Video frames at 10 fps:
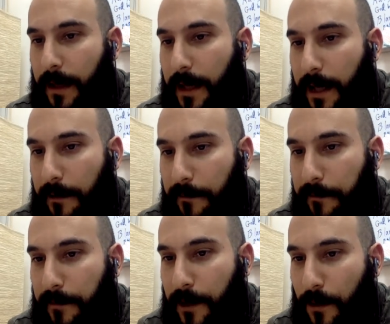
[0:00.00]
if
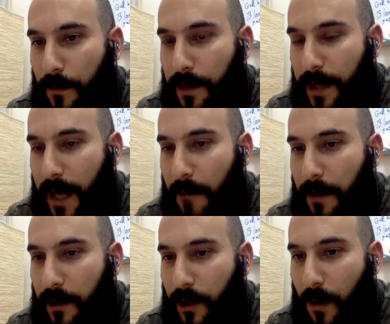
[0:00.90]
you say
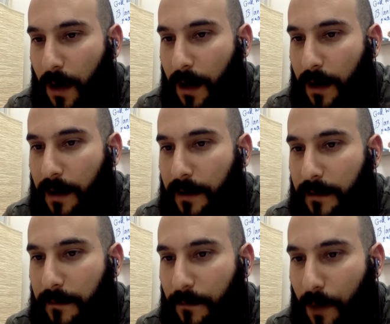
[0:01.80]
what Johar
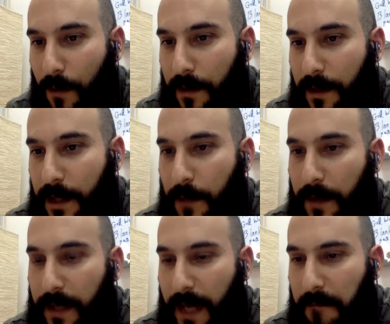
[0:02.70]
wrote, you
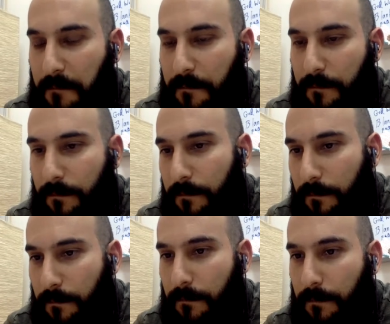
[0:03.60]
would get
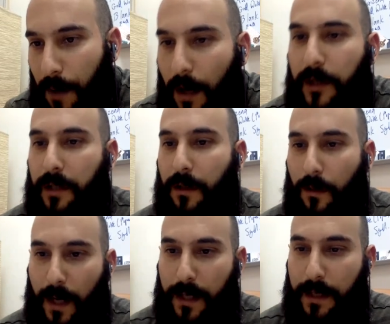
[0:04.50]
partial
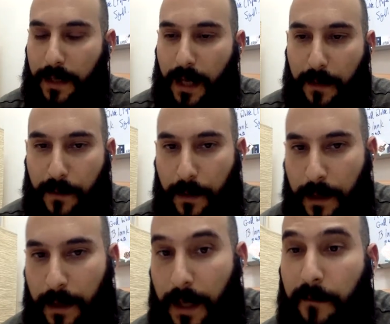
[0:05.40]
credit. And if you
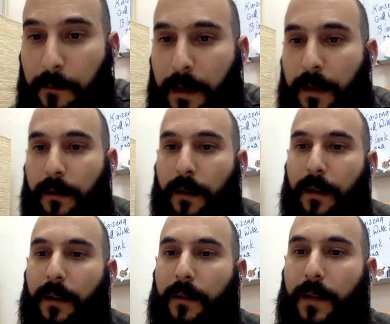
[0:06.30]
can give me
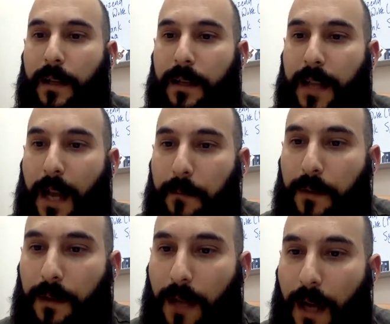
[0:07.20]
the
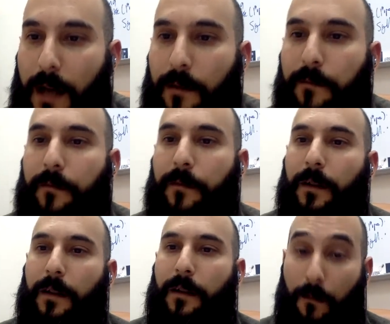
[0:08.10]
example of
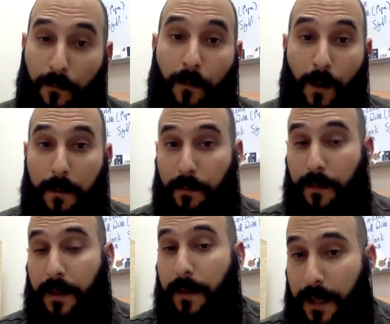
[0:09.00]
one
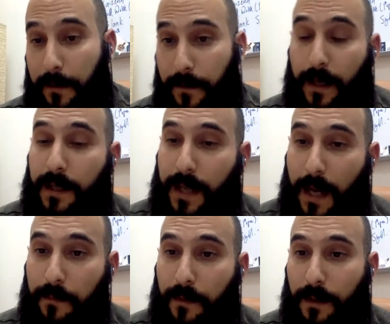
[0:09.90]
specific
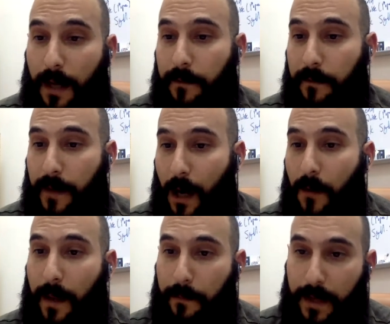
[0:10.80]
example of a vowel
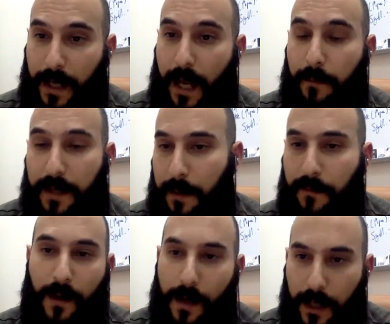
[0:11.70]
that became a
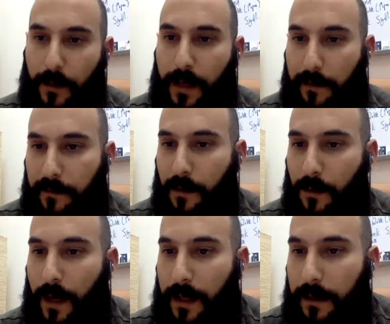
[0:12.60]
diphthong, you get full
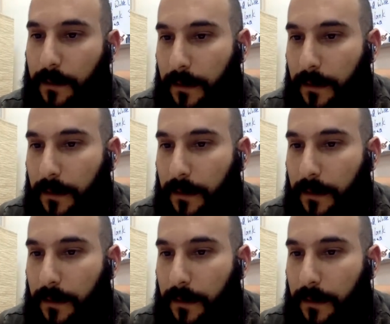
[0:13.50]
credit.